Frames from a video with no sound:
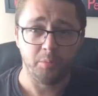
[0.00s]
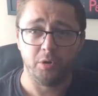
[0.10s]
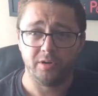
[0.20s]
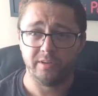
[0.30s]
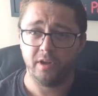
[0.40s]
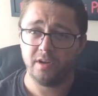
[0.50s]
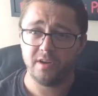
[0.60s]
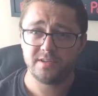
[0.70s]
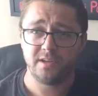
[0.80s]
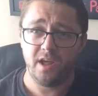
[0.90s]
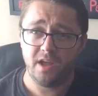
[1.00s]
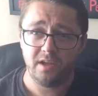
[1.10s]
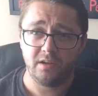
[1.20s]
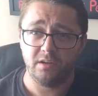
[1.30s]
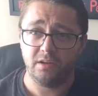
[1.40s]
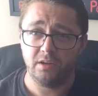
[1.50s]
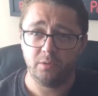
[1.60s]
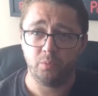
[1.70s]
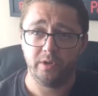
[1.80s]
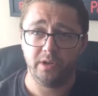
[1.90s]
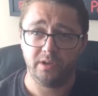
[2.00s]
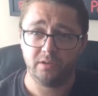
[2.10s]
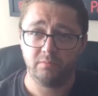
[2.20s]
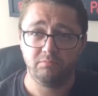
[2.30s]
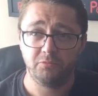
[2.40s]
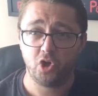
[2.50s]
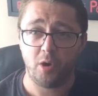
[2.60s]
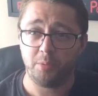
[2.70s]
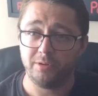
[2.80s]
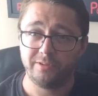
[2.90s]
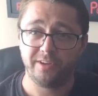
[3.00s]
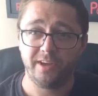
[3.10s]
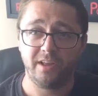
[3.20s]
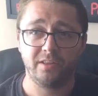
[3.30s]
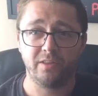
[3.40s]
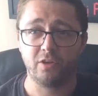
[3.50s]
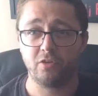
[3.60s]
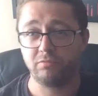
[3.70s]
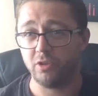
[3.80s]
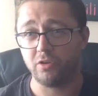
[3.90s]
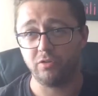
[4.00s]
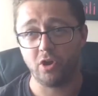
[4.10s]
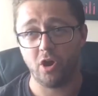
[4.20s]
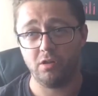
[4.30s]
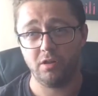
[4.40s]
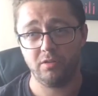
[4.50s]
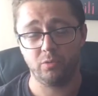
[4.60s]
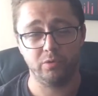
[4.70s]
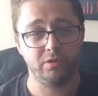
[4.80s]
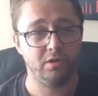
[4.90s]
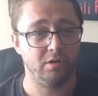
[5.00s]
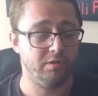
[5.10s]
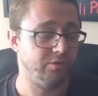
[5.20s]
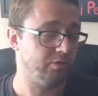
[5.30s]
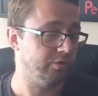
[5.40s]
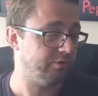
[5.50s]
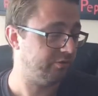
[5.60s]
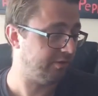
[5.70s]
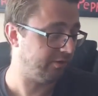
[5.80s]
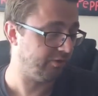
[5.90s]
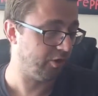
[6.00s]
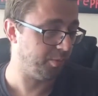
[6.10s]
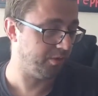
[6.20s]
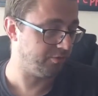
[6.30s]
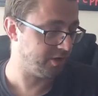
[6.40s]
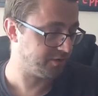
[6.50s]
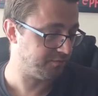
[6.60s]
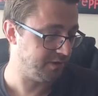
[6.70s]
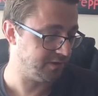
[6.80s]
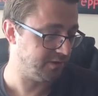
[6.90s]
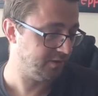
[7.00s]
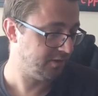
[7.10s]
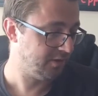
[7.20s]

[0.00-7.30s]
Brought it down yesterday. We cobbled together the collar, the wooden collar that's going to sit on top of the chest freezer.